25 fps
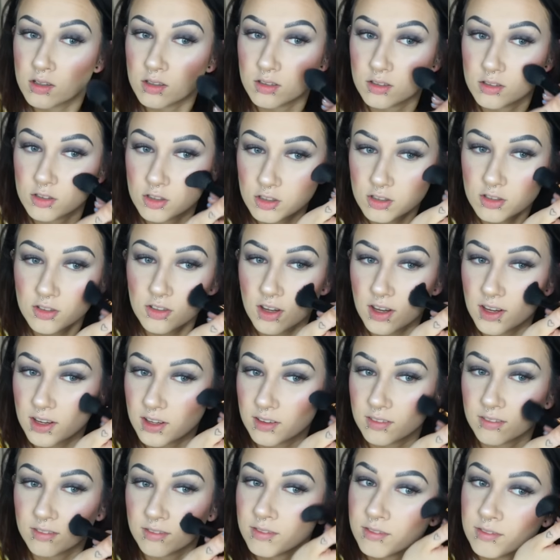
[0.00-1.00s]
I'm just
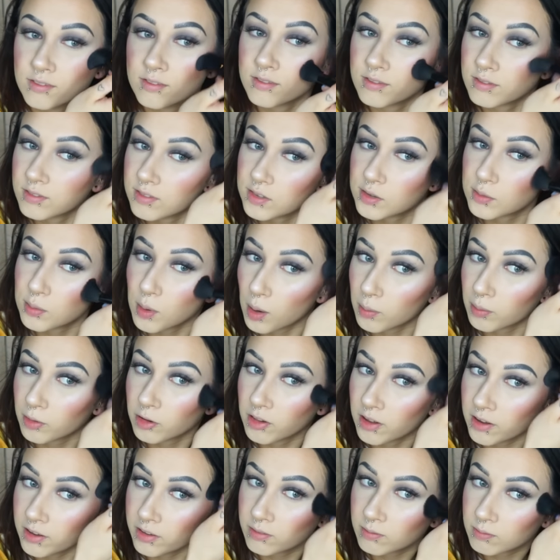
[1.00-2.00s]
saying, it's
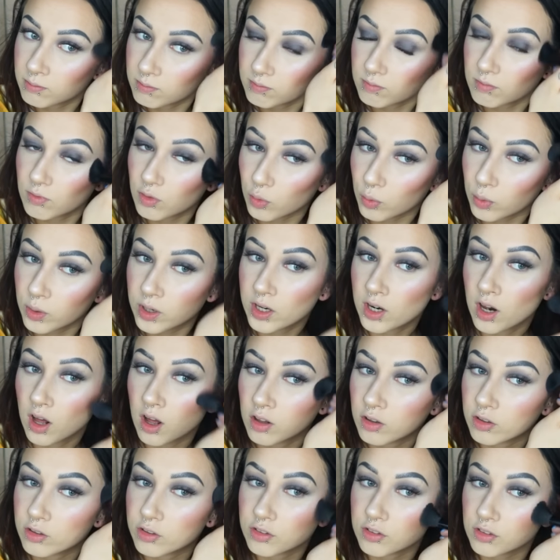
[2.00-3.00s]
probably like $3
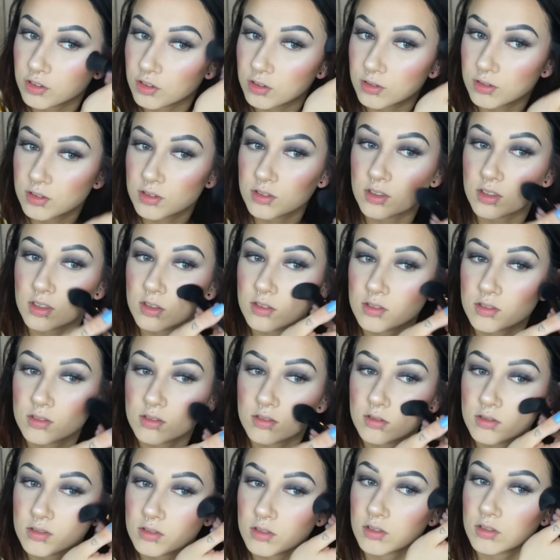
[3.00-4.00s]
or
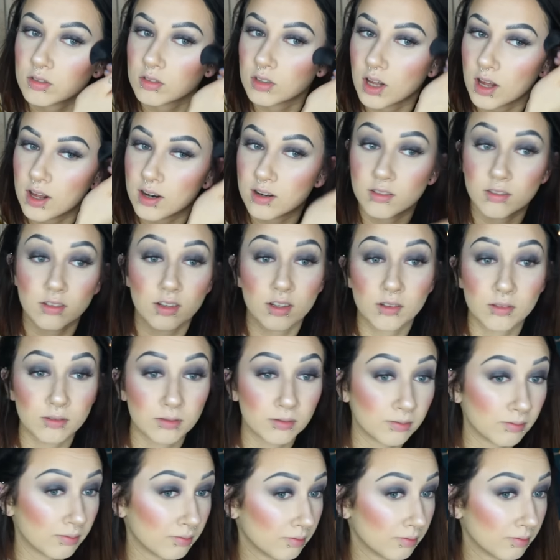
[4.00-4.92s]
$6 or I don't know.